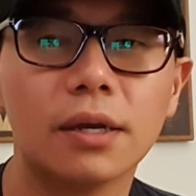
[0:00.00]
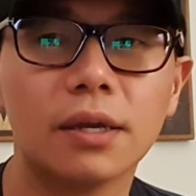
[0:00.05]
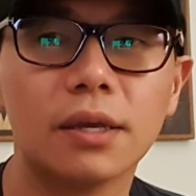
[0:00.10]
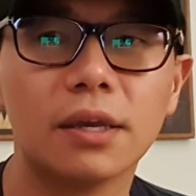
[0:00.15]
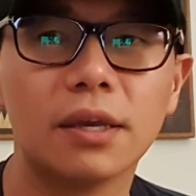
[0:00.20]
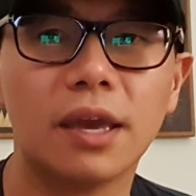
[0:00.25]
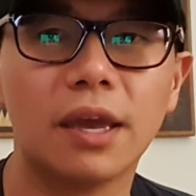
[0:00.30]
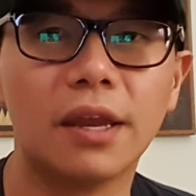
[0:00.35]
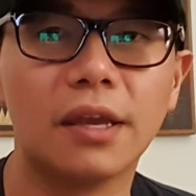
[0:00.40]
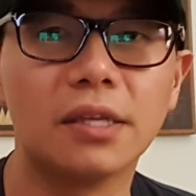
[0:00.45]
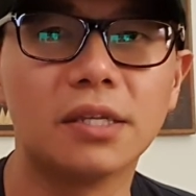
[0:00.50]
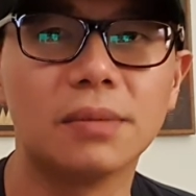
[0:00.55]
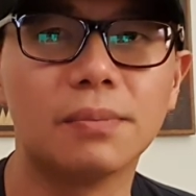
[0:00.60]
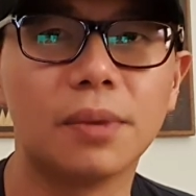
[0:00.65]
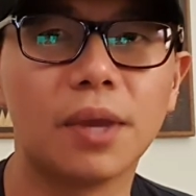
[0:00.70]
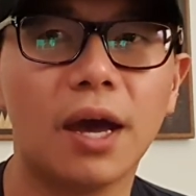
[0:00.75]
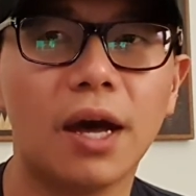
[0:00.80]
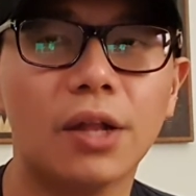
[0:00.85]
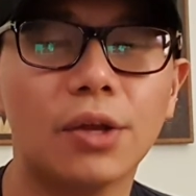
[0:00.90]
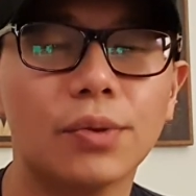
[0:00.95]
getting some
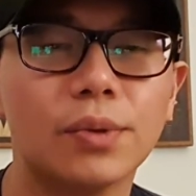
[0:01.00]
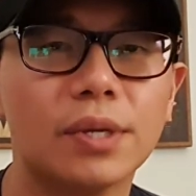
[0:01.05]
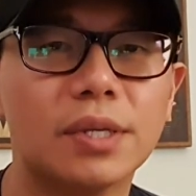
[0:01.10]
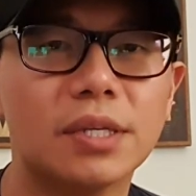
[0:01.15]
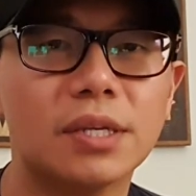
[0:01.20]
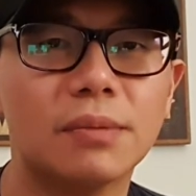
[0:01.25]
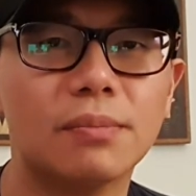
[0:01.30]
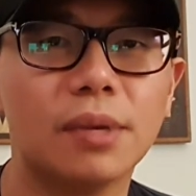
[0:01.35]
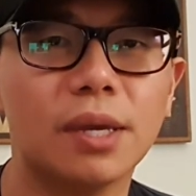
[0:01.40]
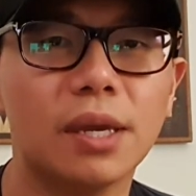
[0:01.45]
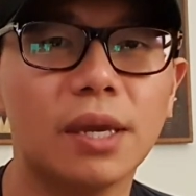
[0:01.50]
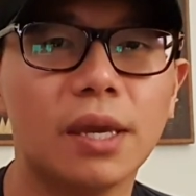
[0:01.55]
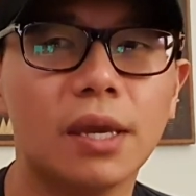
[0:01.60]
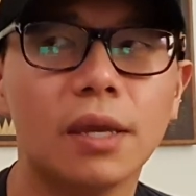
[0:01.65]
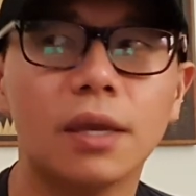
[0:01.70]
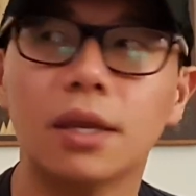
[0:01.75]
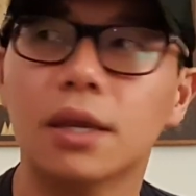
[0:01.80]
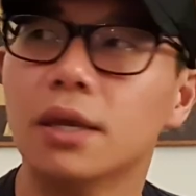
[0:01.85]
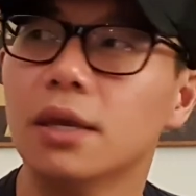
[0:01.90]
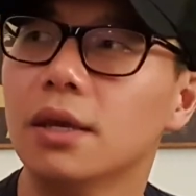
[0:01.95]
calories in me,
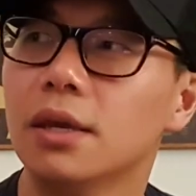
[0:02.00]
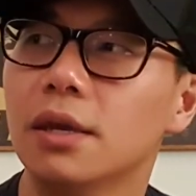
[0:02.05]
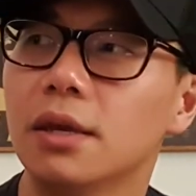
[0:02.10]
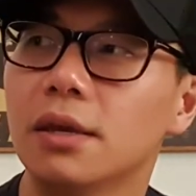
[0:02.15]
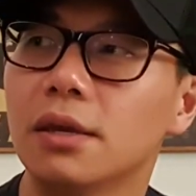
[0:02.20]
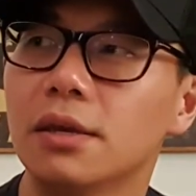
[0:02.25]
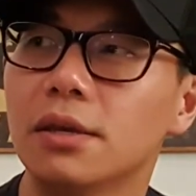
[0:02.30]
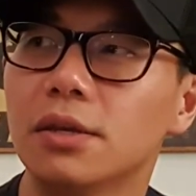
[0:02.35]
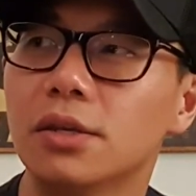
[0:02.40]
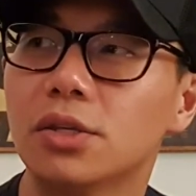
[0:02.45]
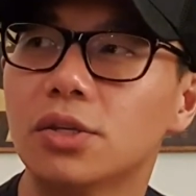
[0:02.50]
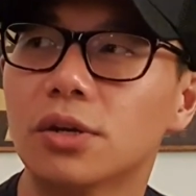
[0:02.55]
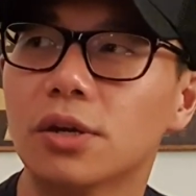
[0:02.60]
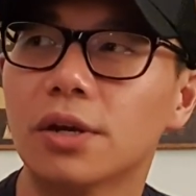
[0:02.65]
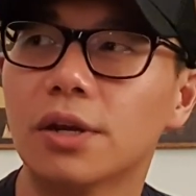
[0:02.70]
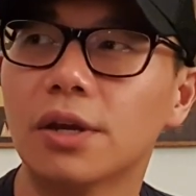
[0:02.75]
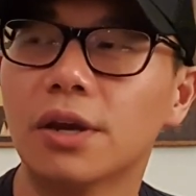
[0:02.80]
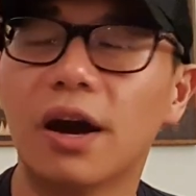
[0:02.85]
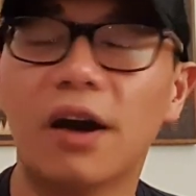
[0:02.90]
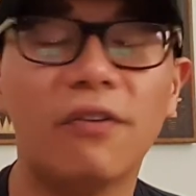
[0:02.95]

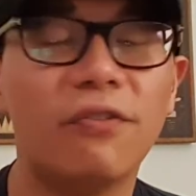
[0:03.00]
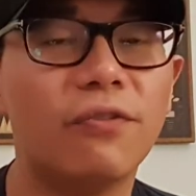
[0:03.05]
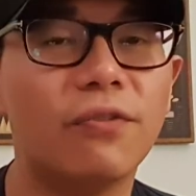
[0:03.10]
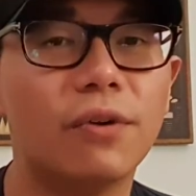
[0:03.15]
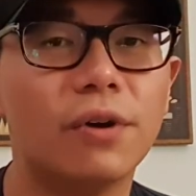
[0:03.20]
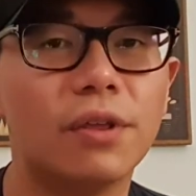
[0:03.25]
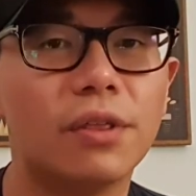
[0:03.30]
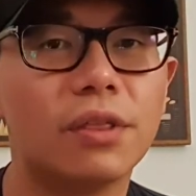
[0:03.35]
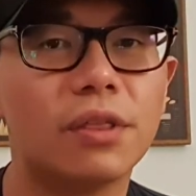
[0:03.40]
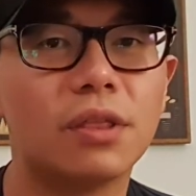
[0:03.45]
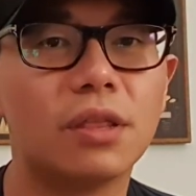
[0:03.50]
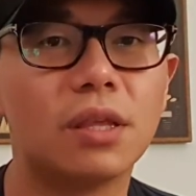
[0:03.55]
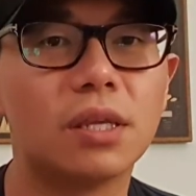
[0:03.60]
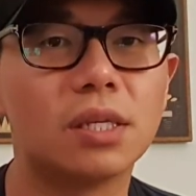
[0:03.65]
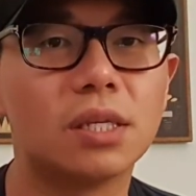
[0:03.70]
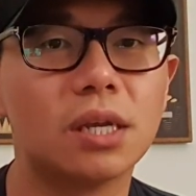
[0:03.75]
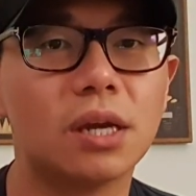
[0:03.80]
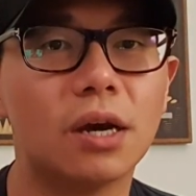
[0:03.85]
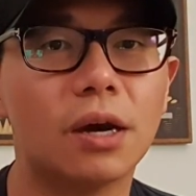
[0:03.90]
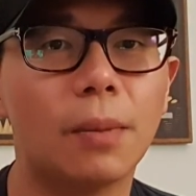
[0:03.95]
starting off with
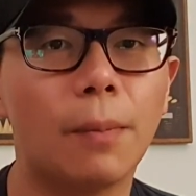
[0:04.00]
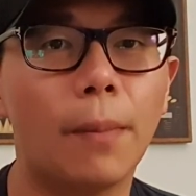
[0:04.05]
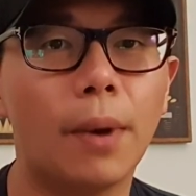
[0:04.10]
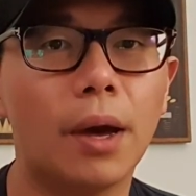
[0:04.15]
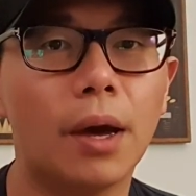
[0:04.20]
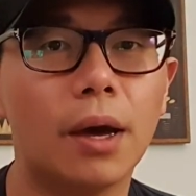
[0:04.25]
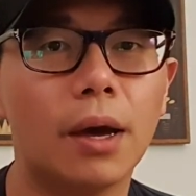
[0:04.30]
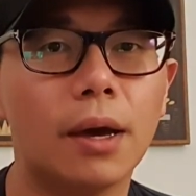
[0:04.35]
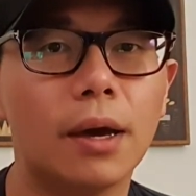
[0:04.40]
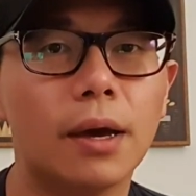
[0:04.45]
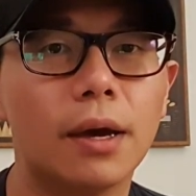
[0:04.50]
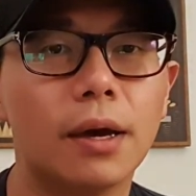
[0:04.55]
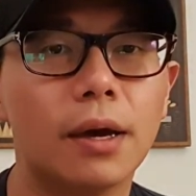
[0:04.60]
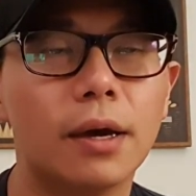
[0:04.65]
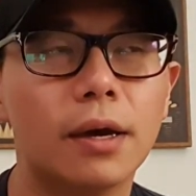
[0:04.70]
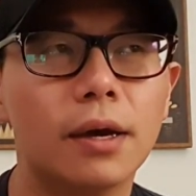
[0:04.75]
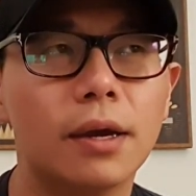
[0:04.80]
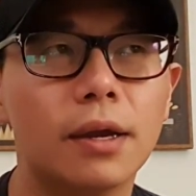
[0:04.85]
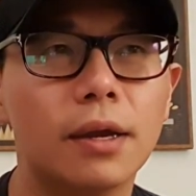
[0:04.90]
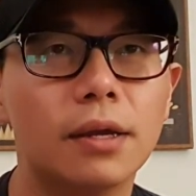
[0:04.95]
some
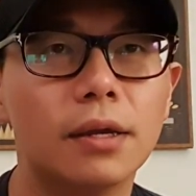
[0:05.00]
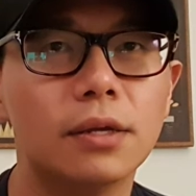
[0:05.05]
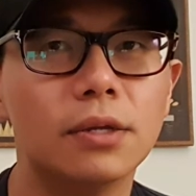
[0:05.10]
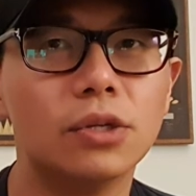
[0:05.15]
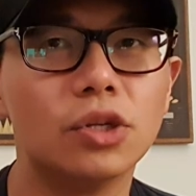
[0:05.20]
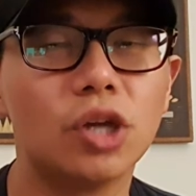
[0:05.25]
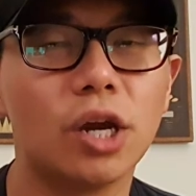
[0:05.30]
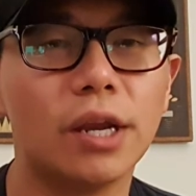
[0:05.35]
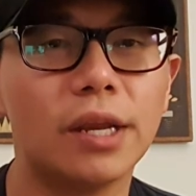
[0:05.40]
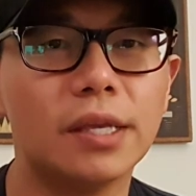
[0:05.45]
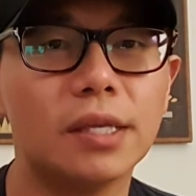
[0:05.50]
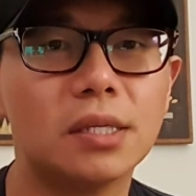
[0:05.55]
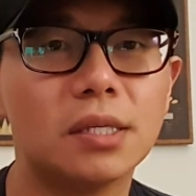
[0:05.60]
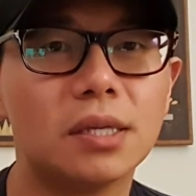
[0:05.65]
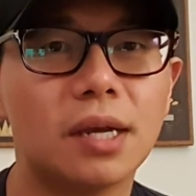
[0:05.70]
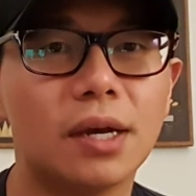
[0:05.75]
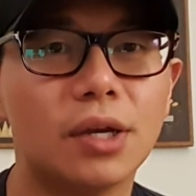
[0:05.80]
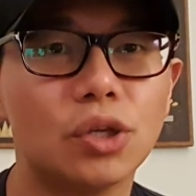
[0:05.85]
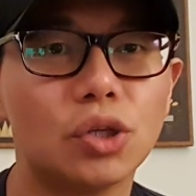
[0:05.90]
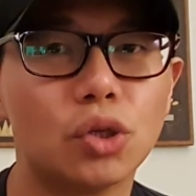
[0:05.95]
Chinese
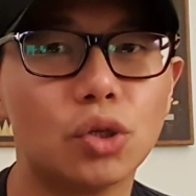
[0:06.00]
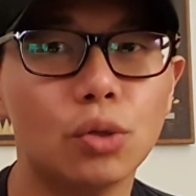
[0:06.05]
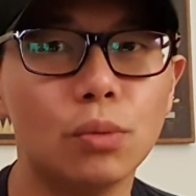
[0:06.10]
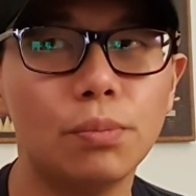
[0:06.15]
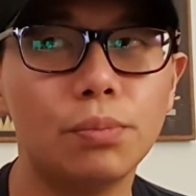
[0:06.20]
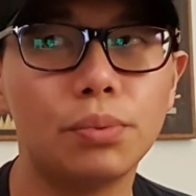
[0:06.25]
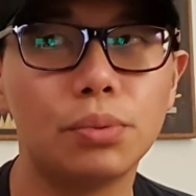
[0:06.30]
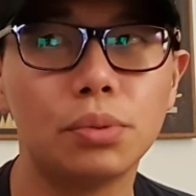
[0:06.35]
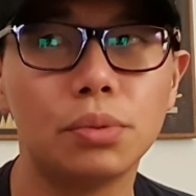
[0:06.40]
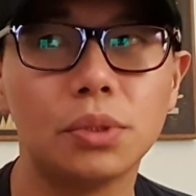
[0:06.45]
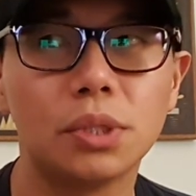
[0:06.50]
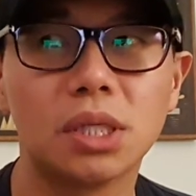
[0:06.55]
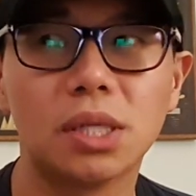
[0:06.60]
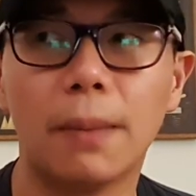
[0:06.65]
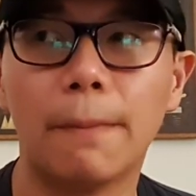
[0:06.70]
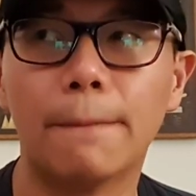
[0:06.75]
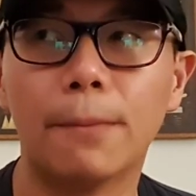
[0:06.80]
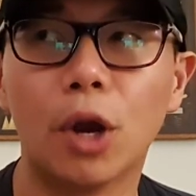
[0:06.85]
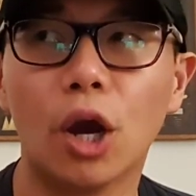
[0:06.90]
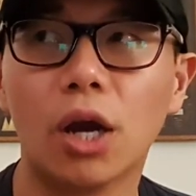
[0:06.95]
style soup,
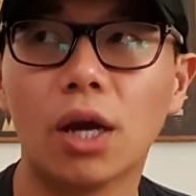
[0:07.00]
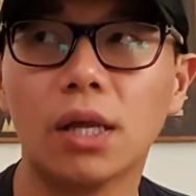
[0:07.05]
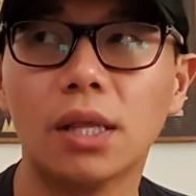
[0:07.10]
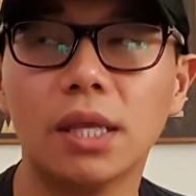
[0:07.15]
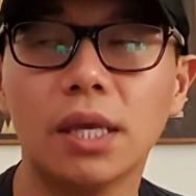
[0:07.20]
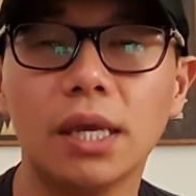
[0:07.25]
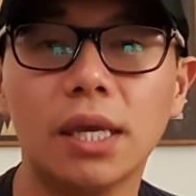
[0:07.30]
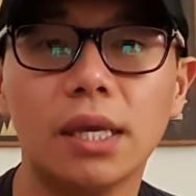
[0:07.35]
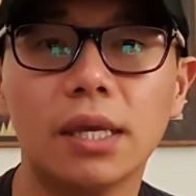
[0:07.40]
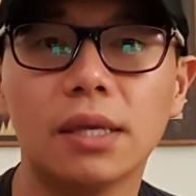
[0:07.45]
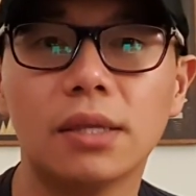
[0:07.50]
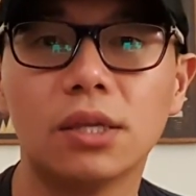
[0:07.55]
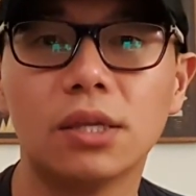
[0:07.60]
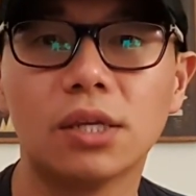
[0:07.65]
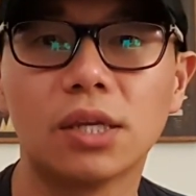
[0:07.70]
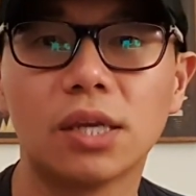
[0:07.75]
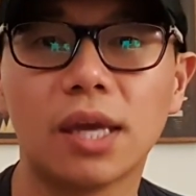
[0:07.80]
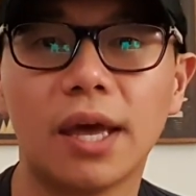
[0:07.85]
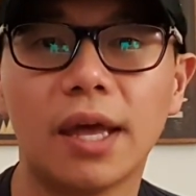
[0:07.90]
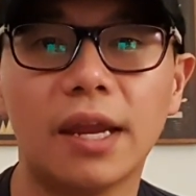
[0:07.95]
some broccoli
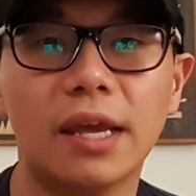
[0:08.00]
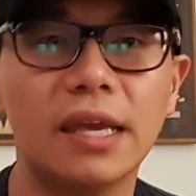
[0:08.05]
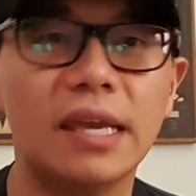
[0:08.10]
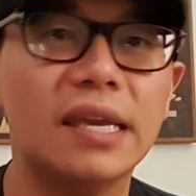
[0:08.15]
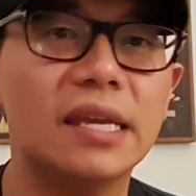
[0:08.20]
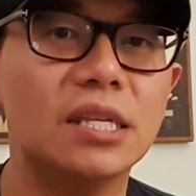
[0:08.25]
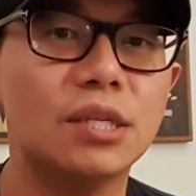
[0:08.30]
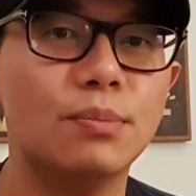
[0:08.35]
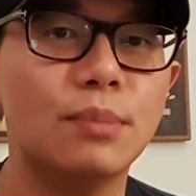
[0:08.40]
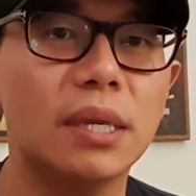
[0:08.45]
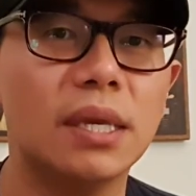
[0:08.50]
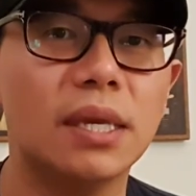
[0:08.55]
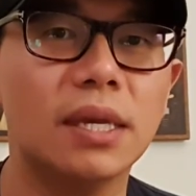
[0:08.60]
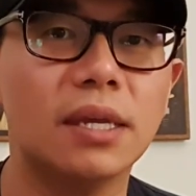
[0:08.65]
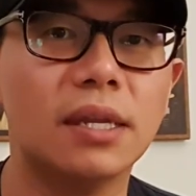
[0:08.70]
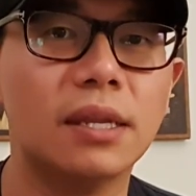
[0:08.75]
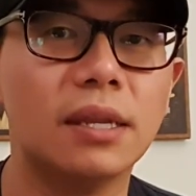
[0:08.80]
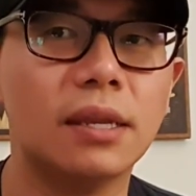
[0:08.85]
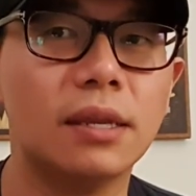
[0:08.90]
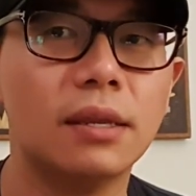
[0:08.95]
to kind of ease me
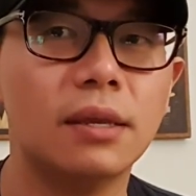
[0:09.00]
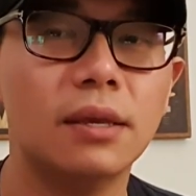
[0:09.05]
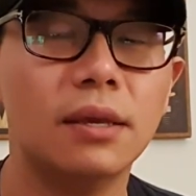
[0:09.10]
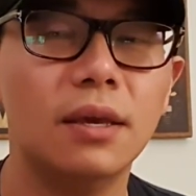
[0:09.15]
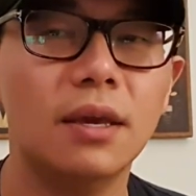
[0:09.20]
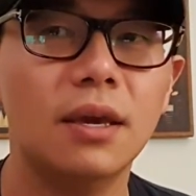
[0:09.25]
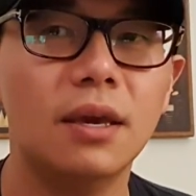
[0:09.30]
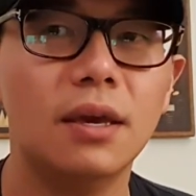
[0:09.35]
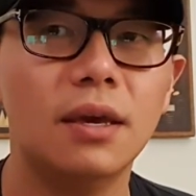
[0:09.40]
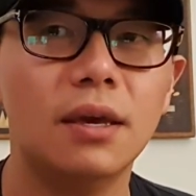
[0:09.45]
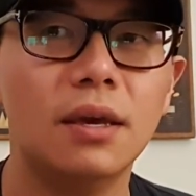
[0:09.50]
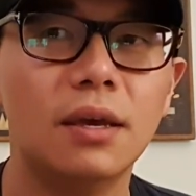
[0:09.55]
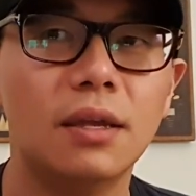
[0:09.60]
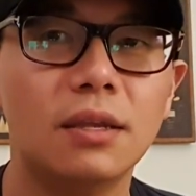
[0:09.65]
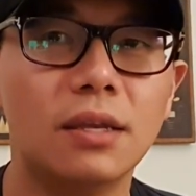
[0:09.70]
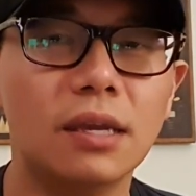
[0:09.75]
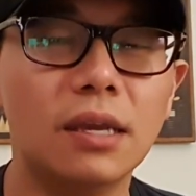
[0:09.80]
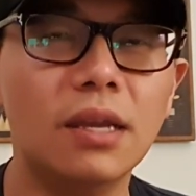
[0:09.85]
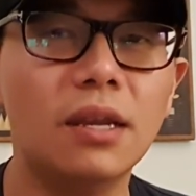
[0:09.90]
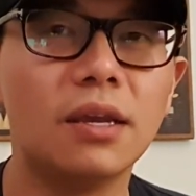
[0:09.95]
in
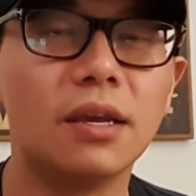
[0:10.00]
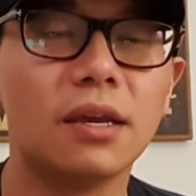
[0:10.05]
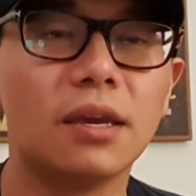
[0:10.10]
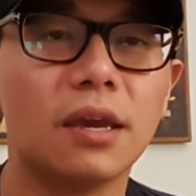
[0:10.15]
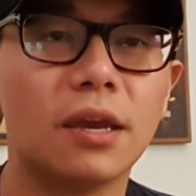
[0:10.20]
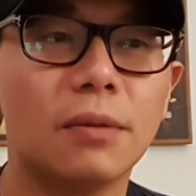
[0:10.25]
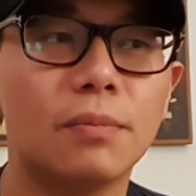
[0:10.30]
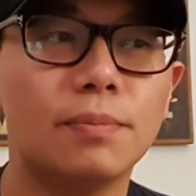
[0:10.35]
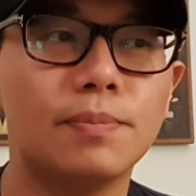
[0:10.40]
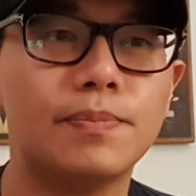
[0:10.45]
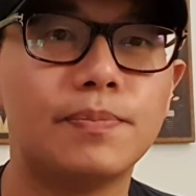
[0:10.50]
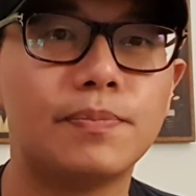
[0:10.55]
to eating again.